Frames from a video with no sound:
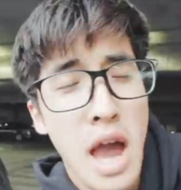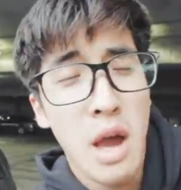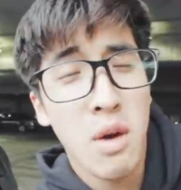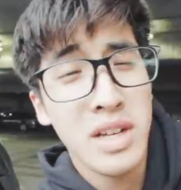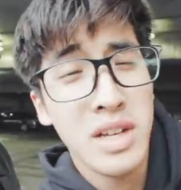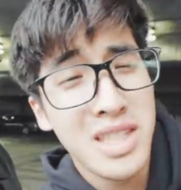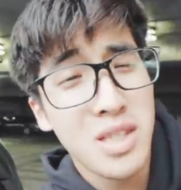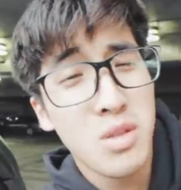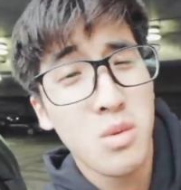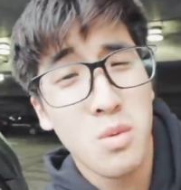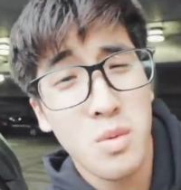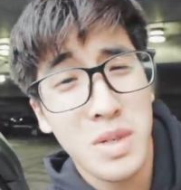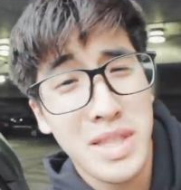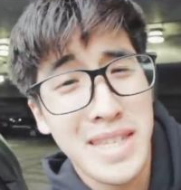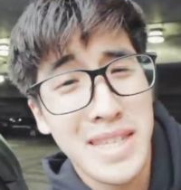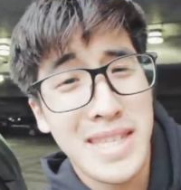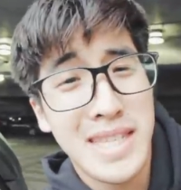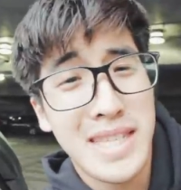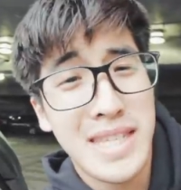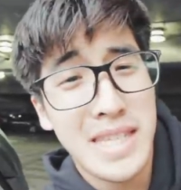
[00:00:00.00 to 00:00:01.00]
I went with
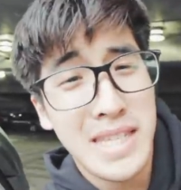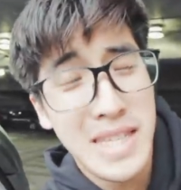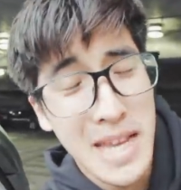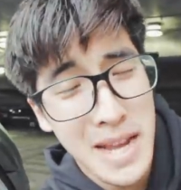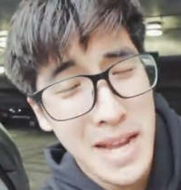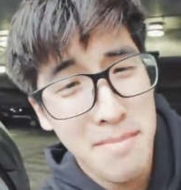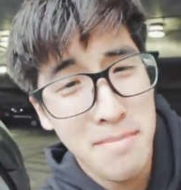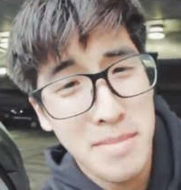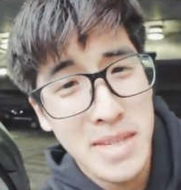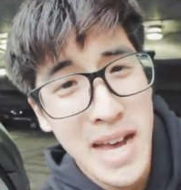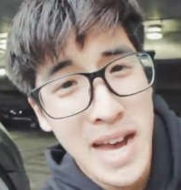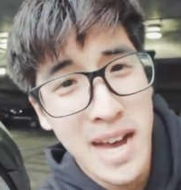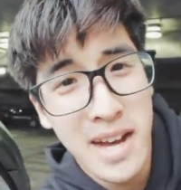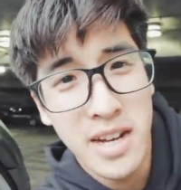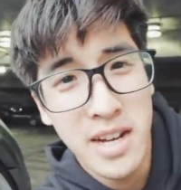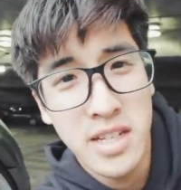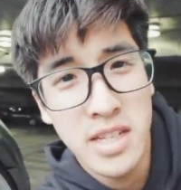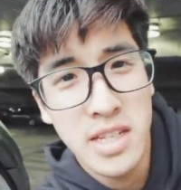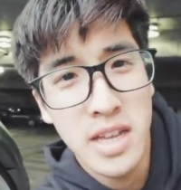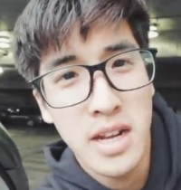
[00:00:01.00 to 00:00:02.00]
the same
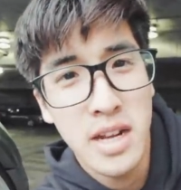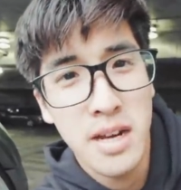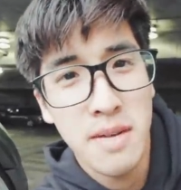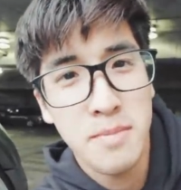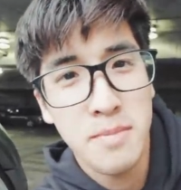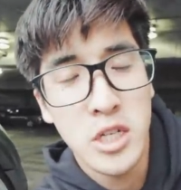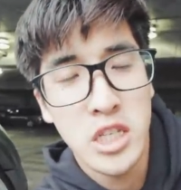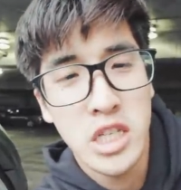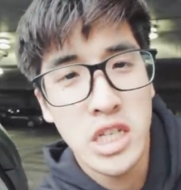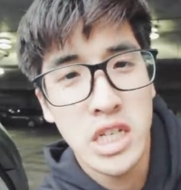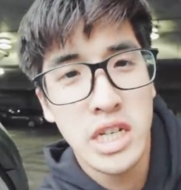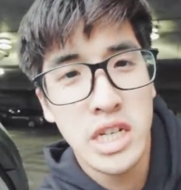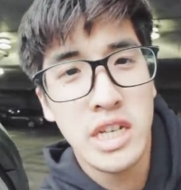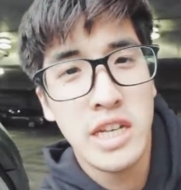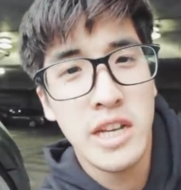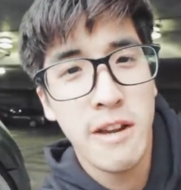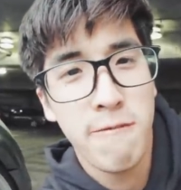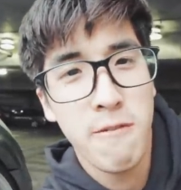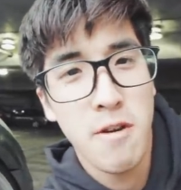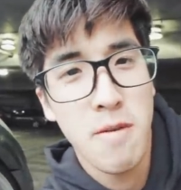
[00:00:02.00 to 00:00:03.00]
tire setup, just a
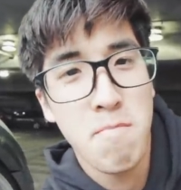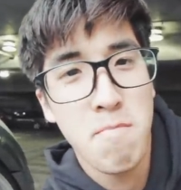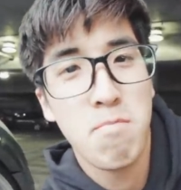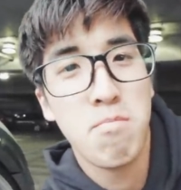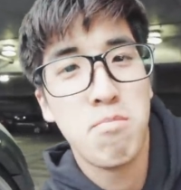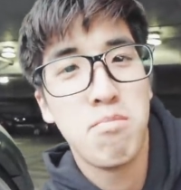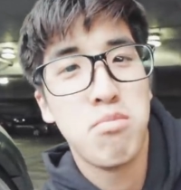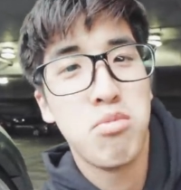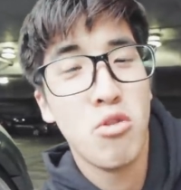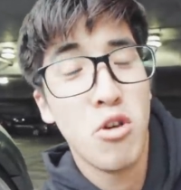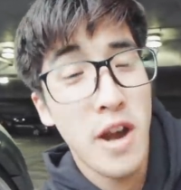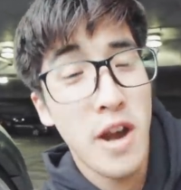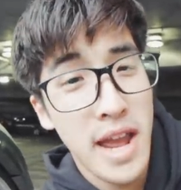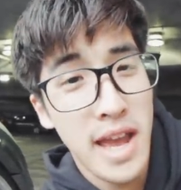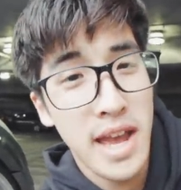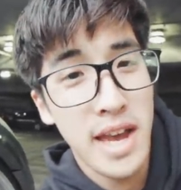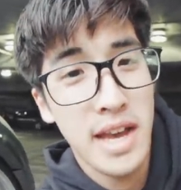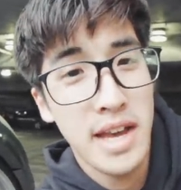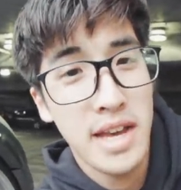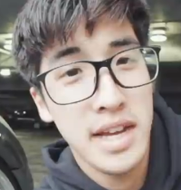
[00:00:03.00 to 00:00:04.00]
different
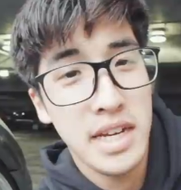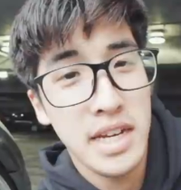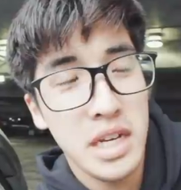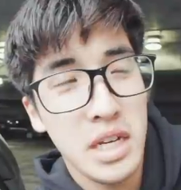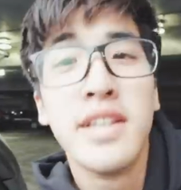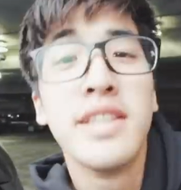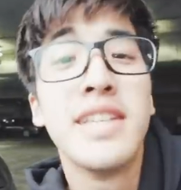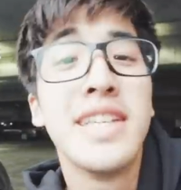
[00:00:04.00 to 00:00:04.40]
brand.